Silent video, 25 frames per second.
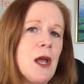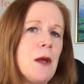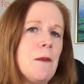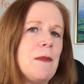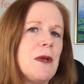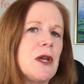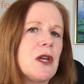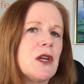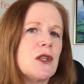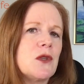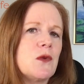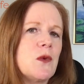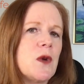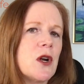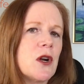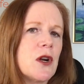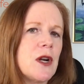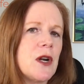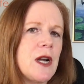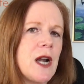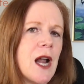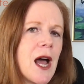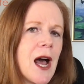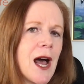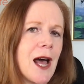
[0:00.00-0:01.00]
because we are
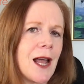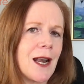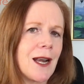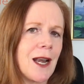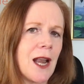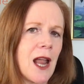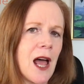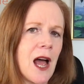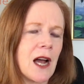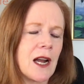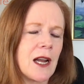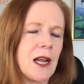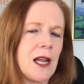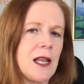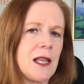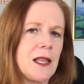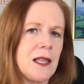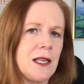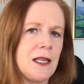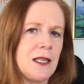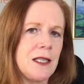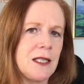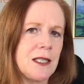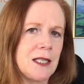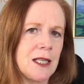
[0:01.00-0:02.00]
not locking
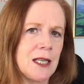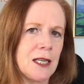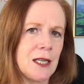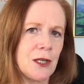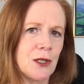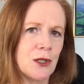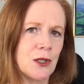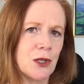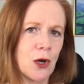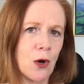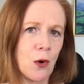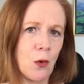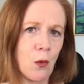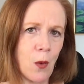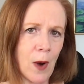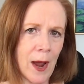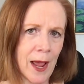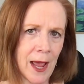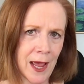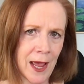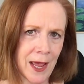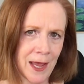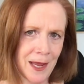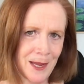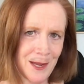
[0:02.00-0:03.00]
these things
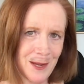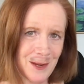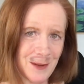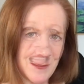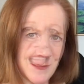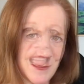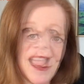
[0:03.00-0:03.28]
away.